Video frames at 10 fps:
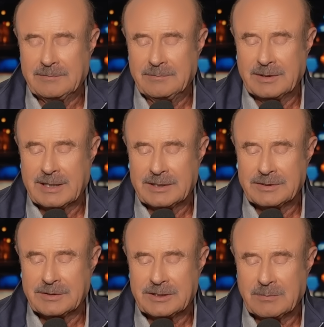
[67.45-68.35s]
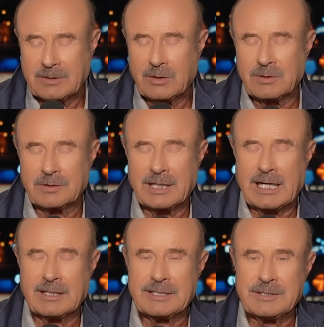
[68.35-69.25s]
because there's some local
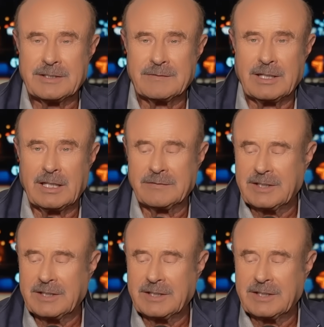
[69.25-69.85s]
knowledge involved